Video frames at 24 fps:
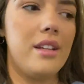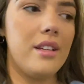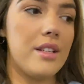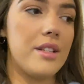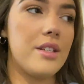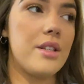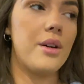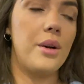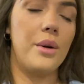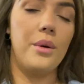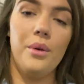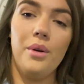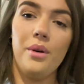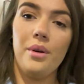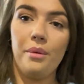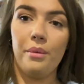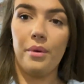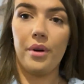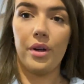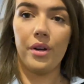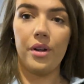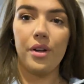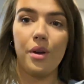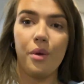So
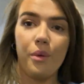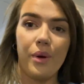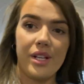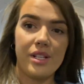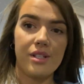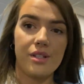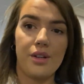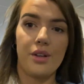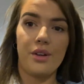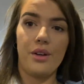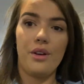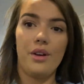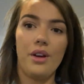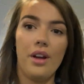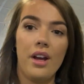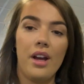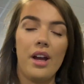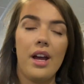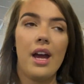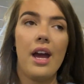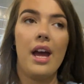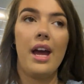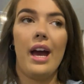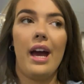we're going to go into,
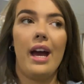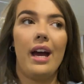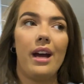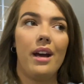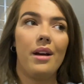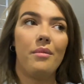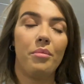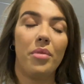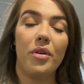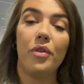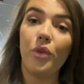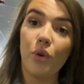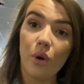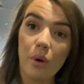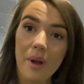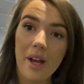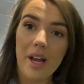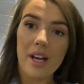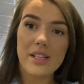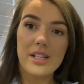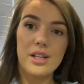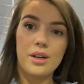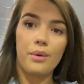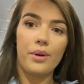before
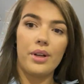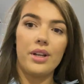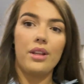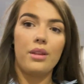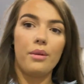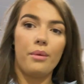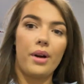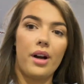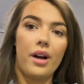we actually go into the